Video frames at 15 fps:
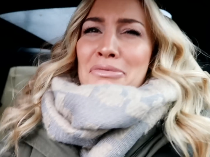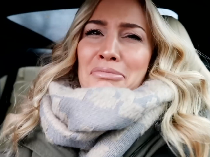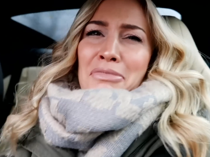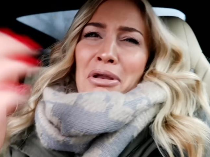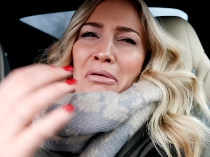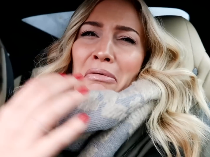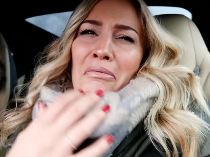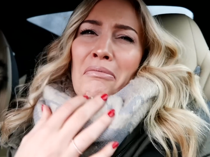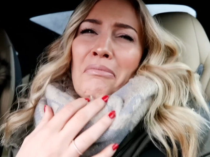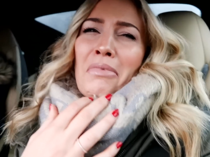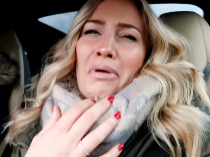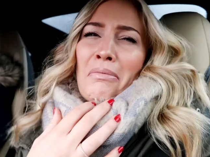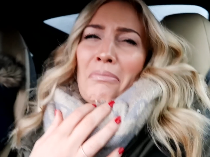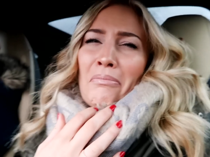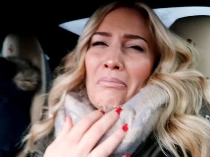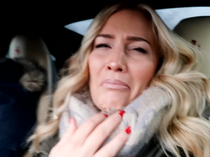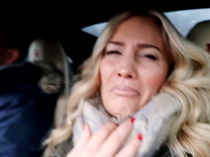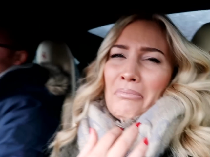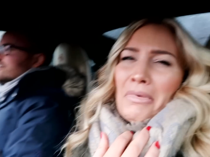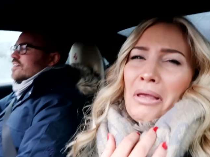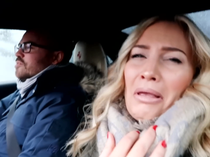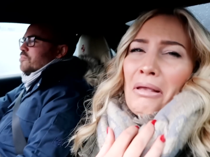to Grafton Street and kind
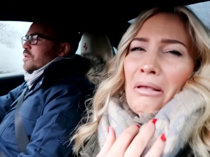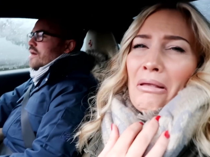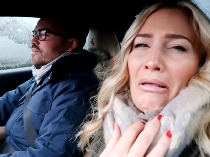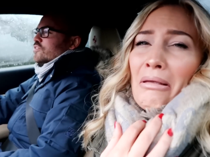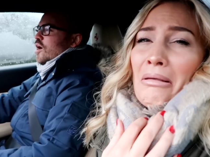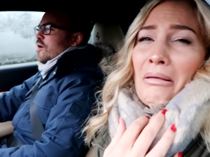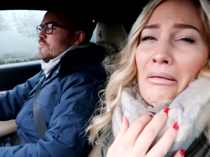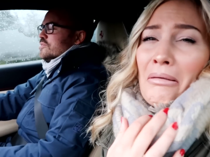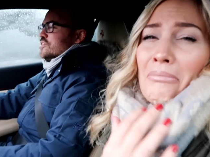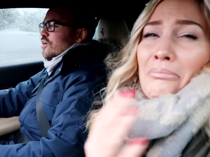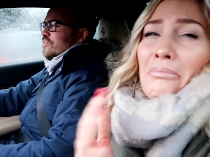of see, and Brown Thomas